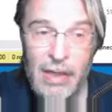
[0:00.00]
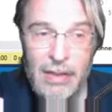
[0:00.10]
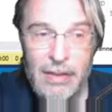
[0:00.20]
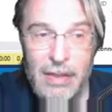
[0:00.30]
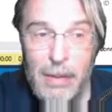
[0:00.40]

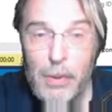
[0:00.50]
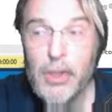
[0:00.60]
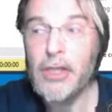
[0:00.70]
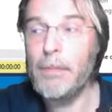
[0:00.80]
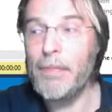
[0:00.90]

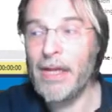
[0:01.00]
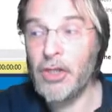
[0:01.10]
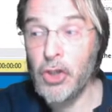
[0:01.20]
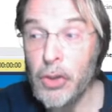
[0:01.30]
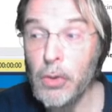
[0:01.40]
DBCC
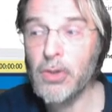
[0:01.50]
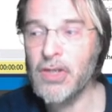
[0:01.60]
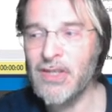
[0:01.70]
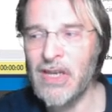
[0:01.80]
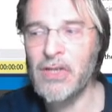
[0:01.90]
page
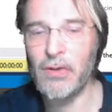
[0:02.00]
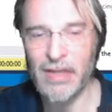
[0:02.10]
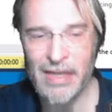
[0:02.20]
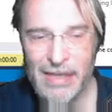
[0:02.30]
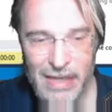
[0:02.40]
uses sys.indexes
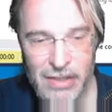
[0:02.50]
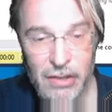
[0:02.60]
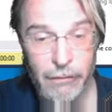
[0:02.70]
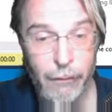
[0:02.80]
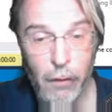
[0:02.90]

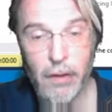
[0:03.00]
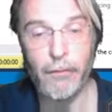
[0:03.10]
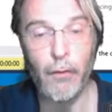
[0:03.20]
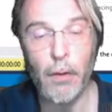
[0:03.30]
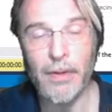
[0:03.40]
indexes for the
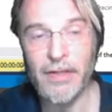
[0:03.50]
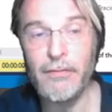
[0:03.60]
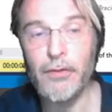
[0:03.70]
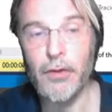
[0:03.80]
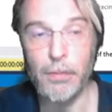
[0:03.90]

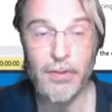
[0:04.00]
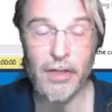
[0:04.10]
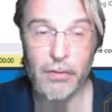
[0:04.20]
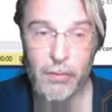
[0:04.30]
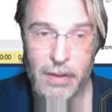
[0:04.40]
formatting for dump
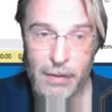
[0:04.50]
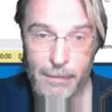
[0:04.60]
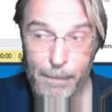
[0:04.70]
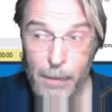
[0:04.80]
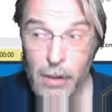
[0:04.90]
style 3.
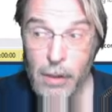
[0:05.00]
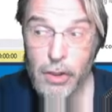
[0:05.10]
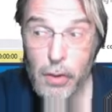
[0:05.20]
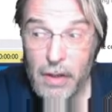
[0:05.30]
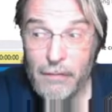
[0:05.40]

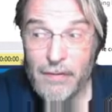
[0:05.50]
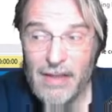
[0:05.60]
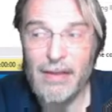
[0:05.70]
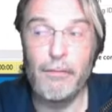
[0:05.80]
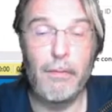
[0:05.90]
So if
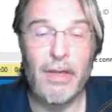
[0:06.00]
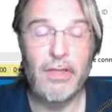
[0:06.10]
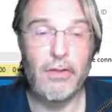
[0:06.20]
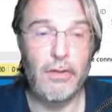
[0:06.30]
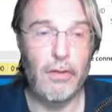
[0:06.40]
that
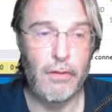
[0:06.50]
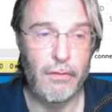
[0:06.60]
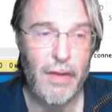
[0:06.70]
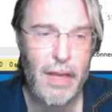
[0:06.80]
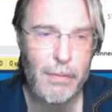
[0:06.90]
information is not
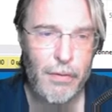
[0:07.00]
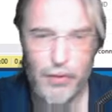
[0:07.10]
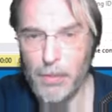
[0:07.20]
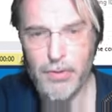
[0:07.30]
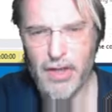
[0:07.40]
available,
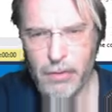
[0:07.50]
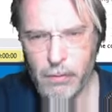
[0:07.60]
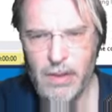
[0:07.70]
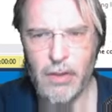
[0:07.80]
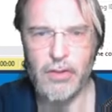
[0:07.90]
dump style
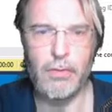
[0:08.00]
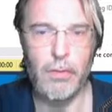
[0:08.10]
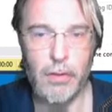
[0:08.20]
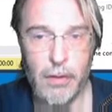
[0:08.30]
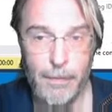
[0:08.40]
3 doesn't
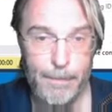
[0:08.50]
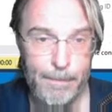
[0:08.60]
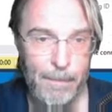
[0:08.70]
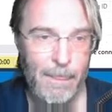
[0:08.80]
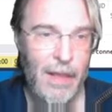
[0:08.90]
work.
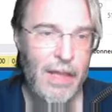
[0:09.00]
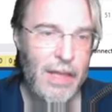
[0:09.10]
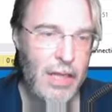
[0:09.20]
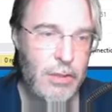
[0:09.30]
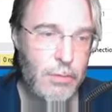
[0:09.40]

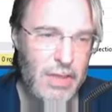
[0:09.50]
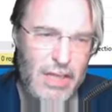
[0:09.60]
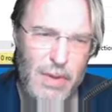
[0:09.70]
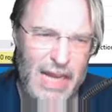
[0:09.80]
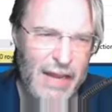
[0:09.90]

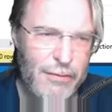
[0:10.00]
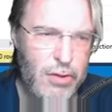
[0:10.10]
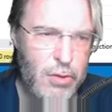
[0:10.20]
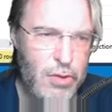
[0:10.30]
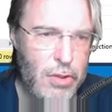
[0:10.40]
That's why I have
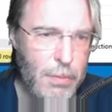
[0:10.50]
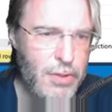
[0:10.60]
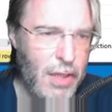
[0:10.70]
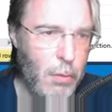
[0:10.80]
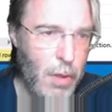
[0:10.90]
to use dump
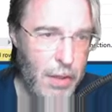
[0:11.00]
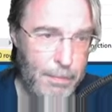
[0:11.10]
style 1.